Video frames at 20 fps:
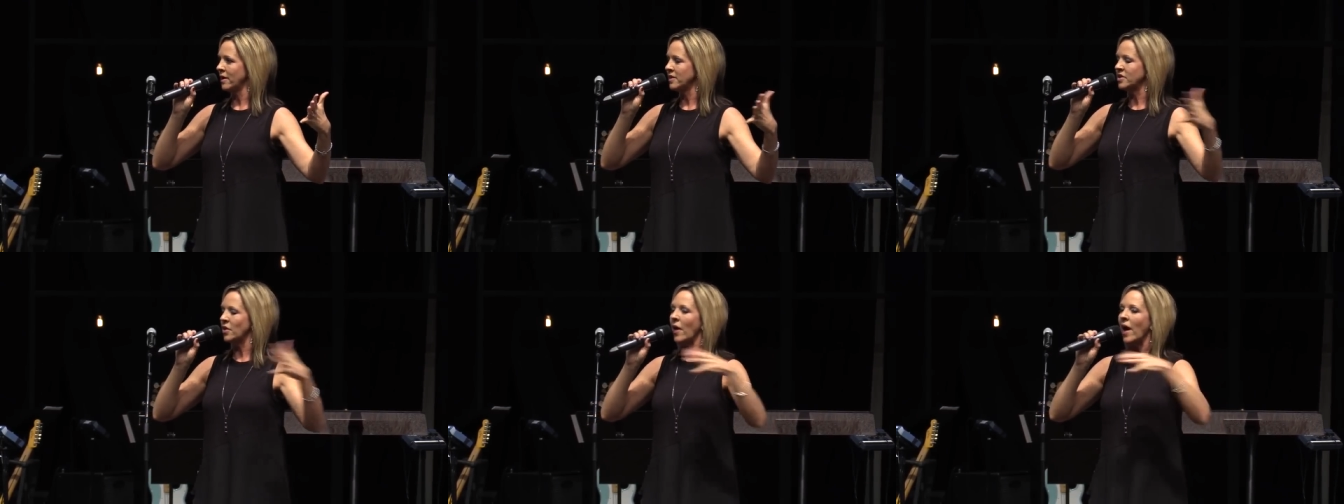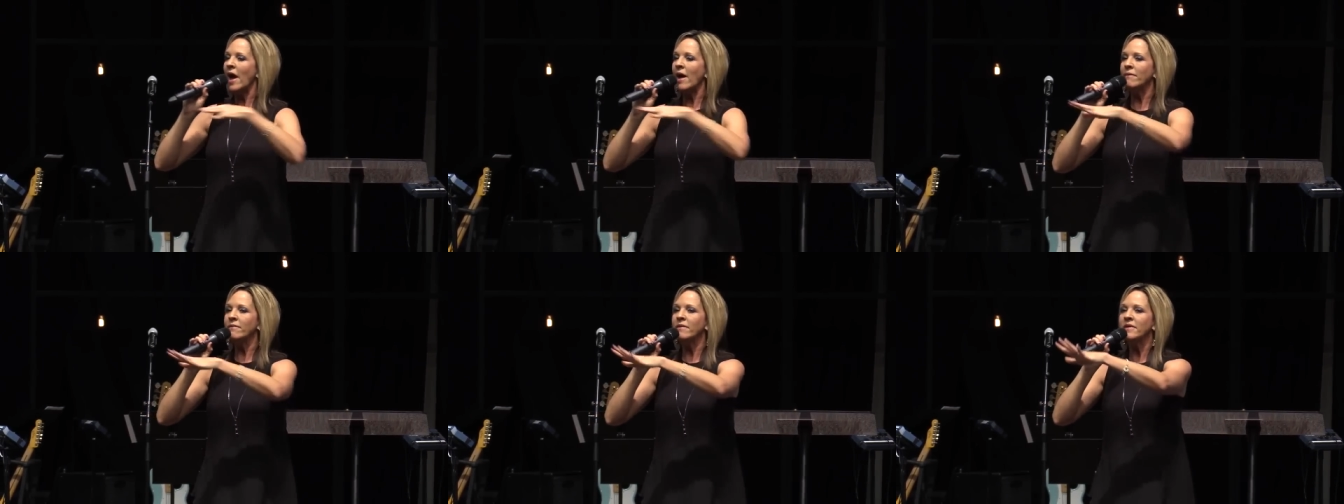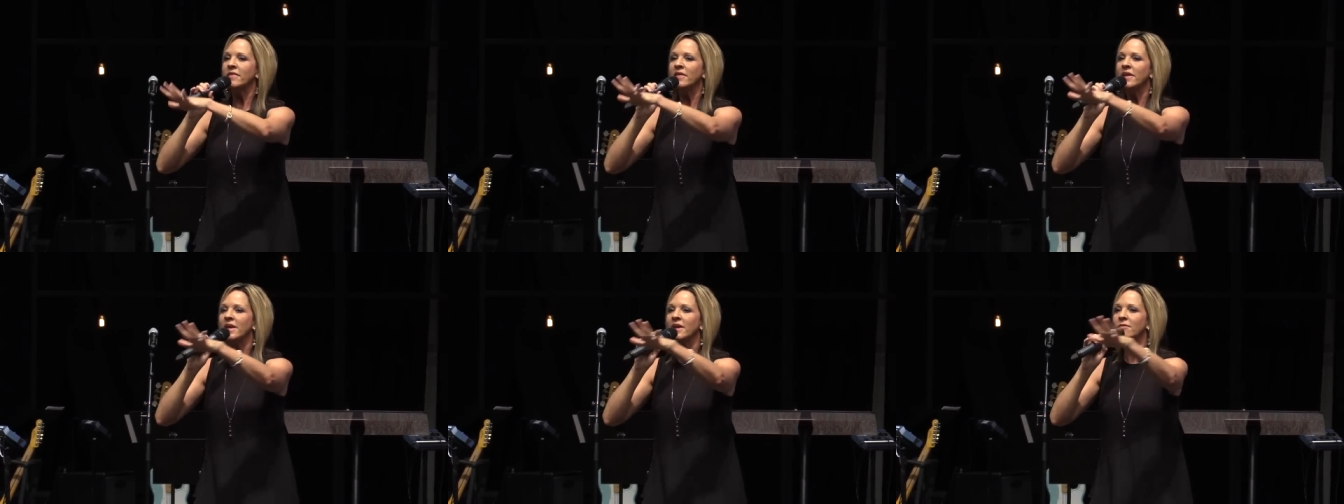So
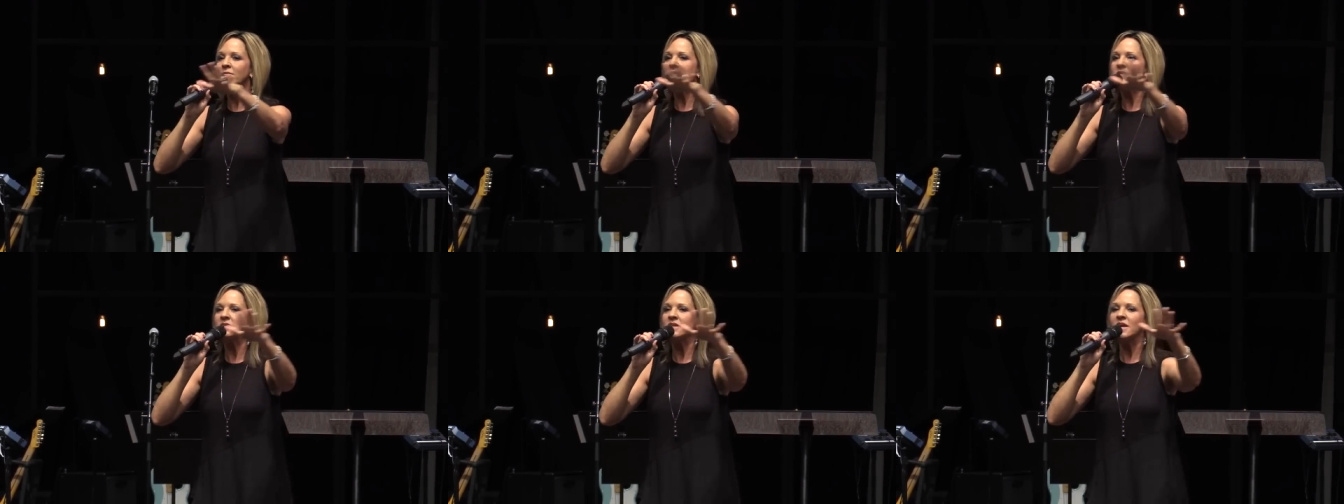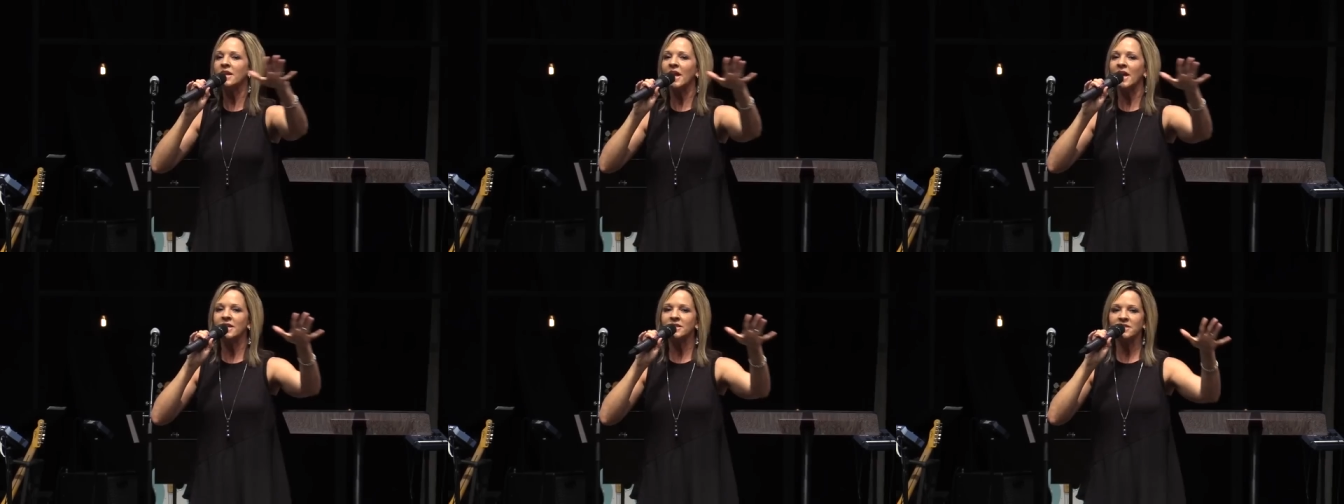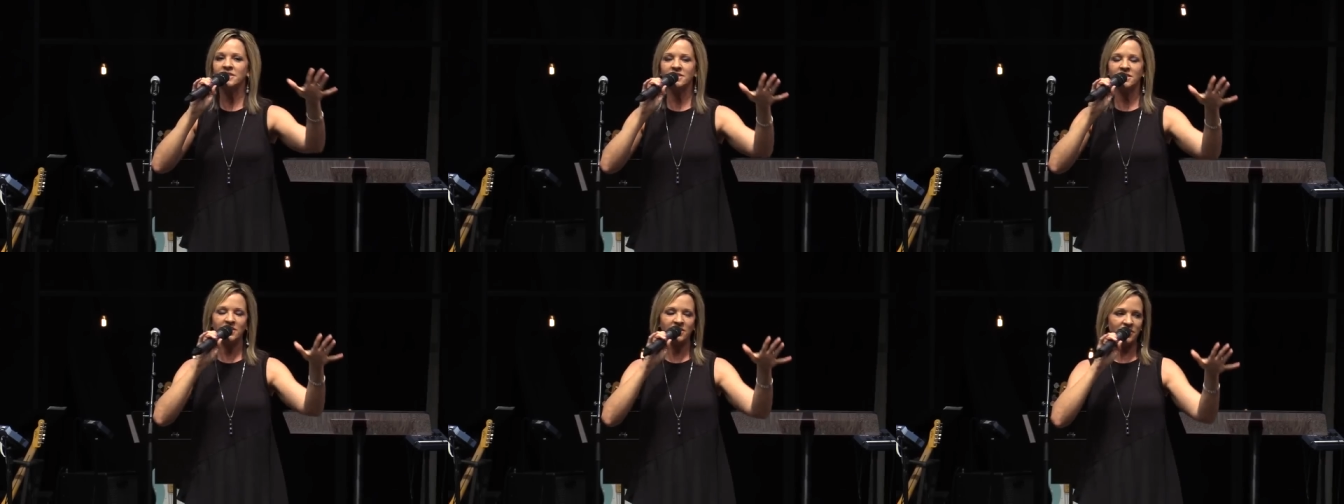everything it was
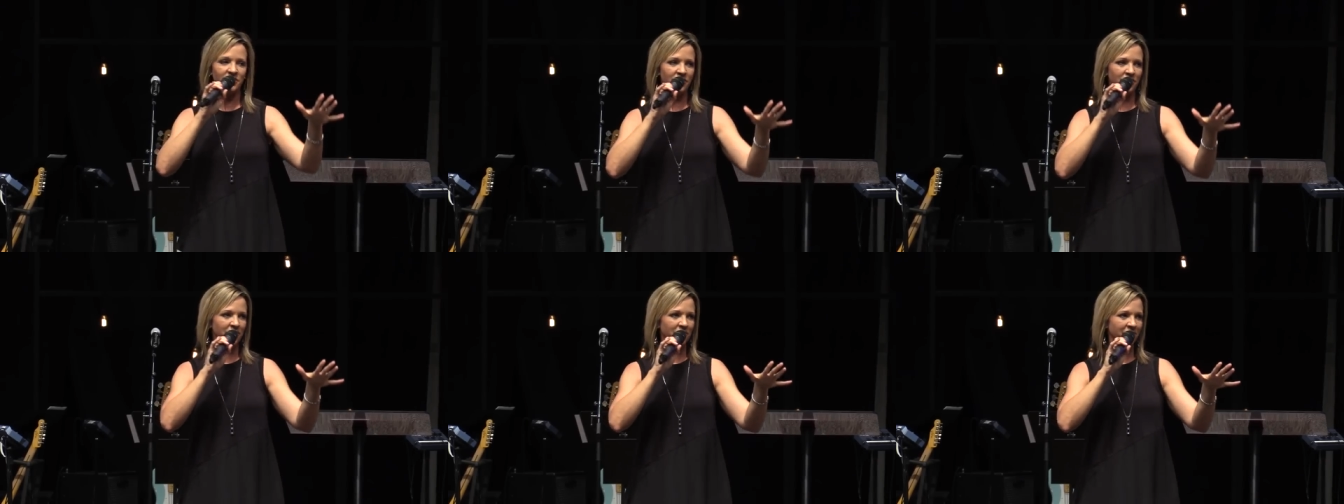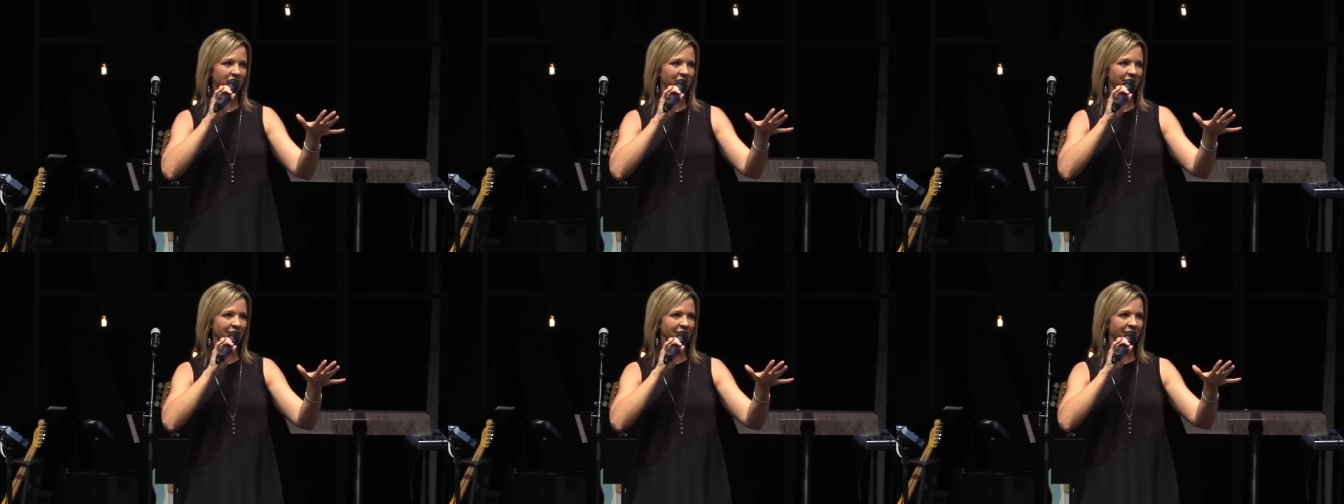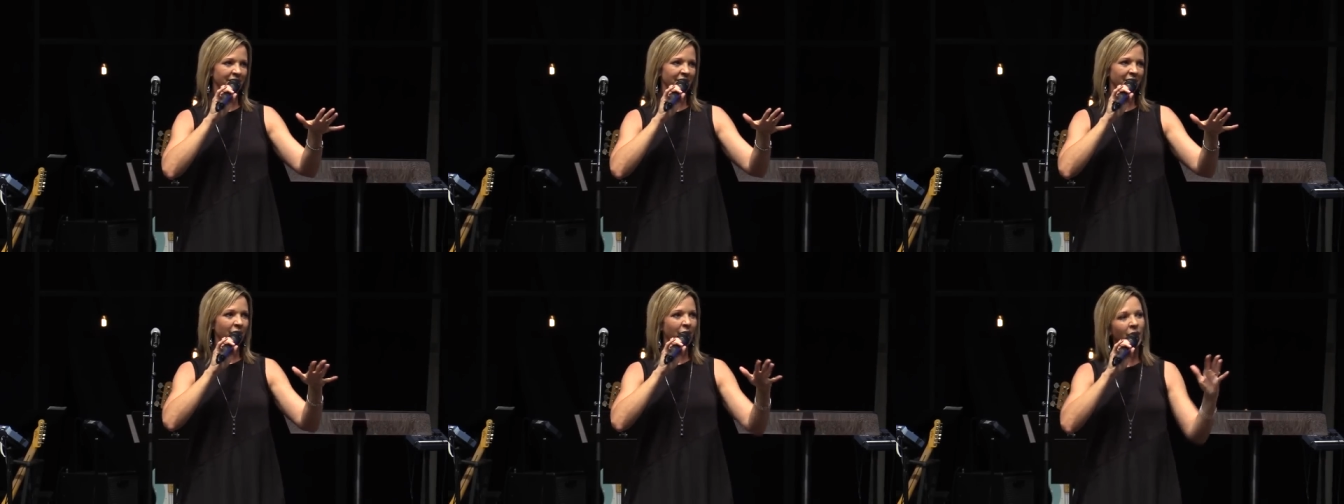connected to
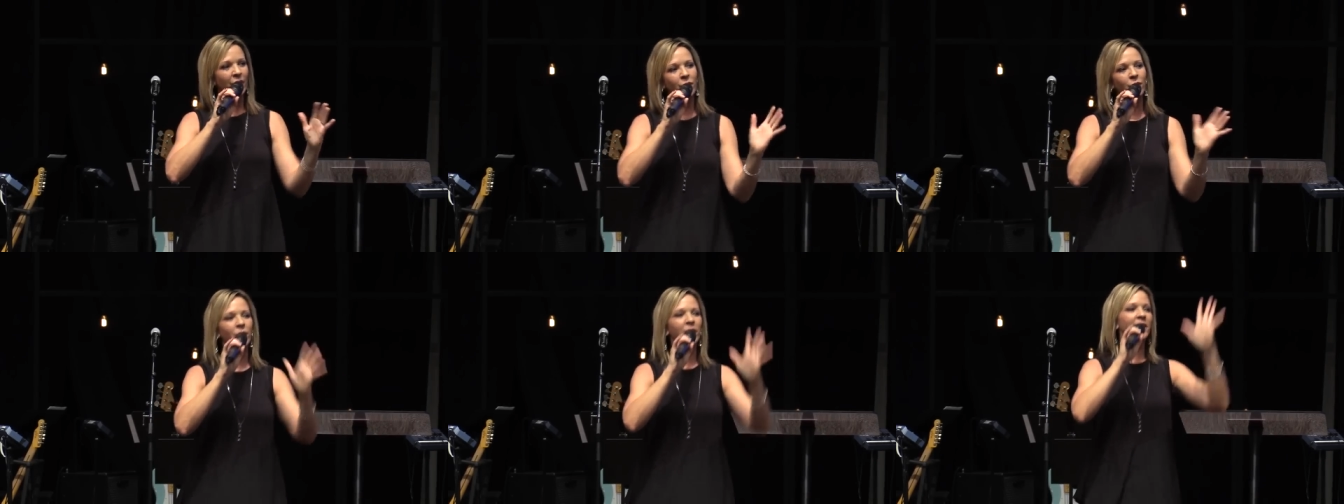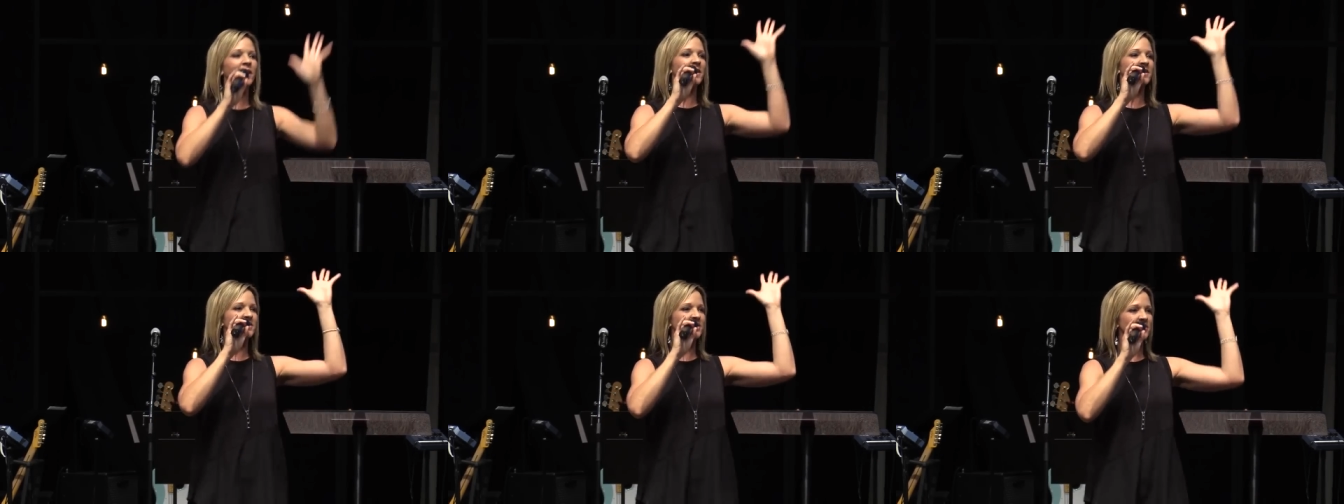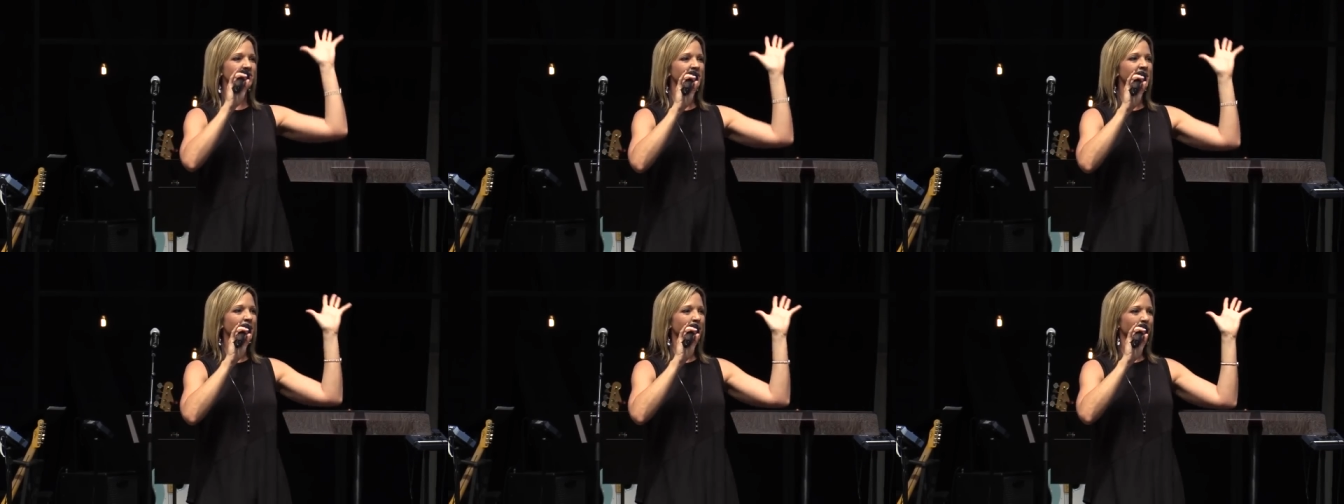went
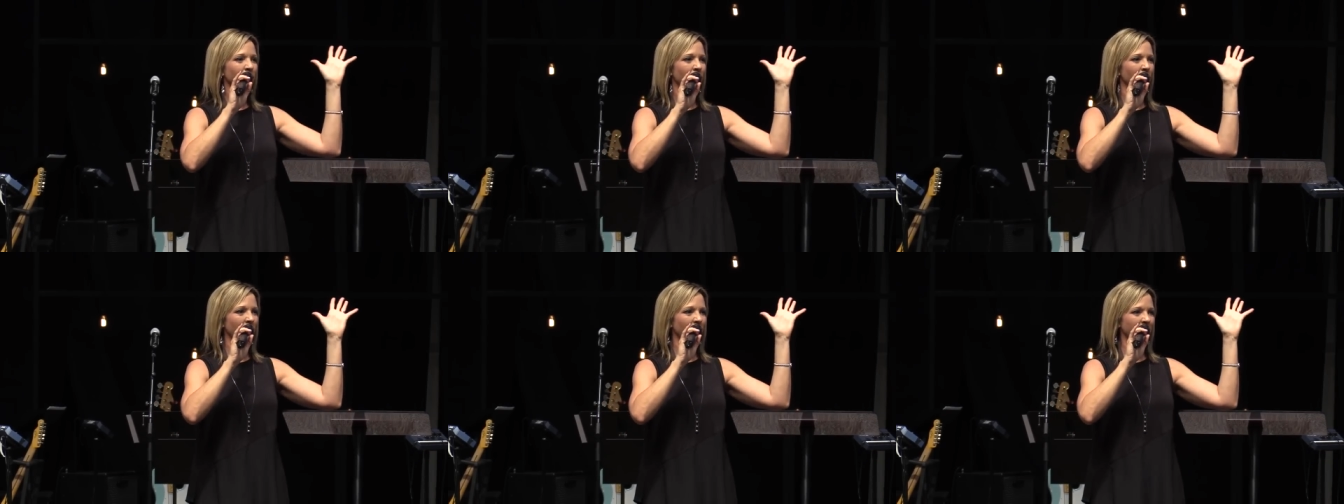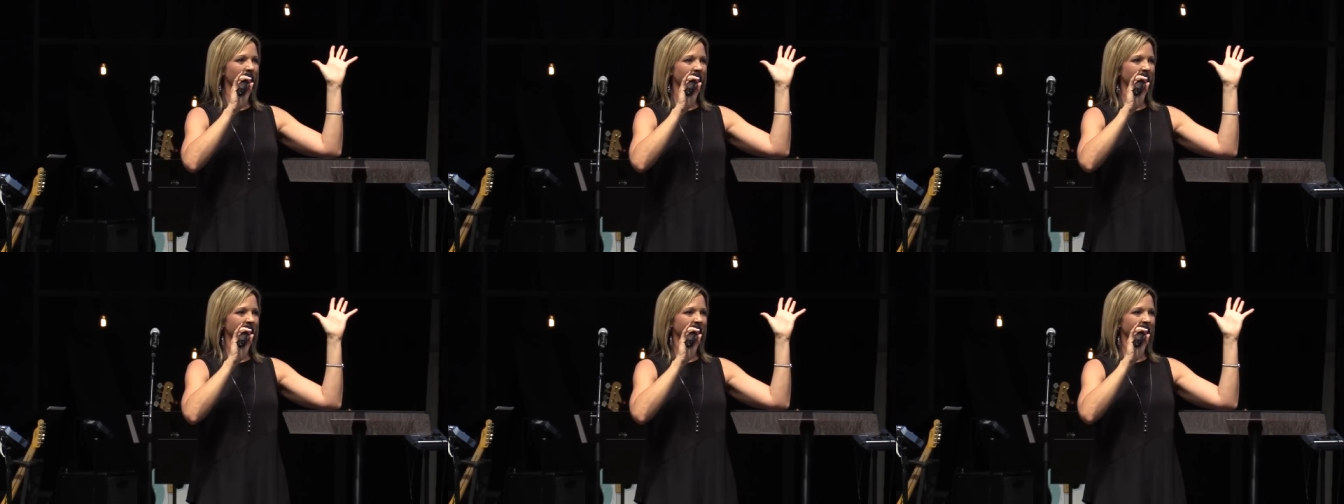into an uproar.